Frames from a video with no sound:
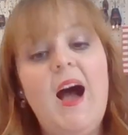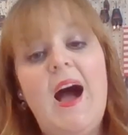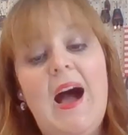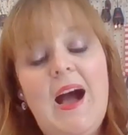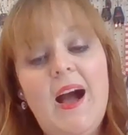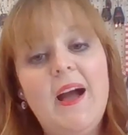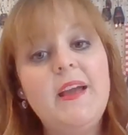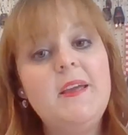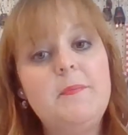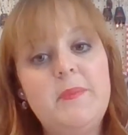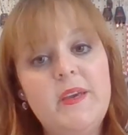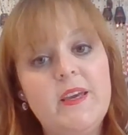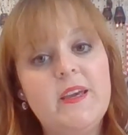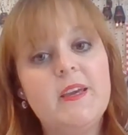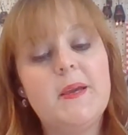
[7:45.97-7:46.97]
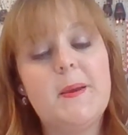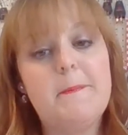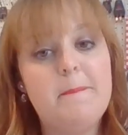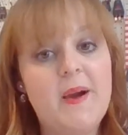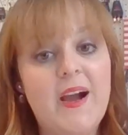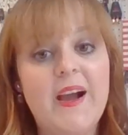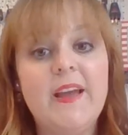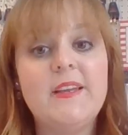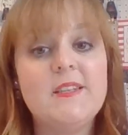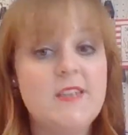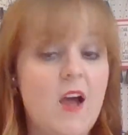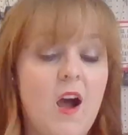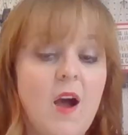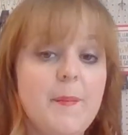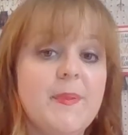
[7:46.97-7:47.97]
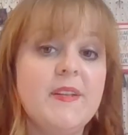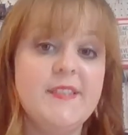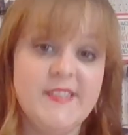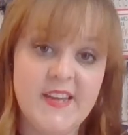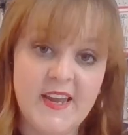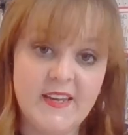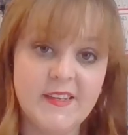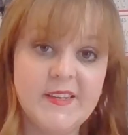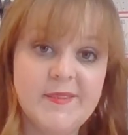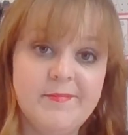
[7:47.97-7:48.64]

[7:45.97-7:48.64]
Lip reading: I pick my top 10.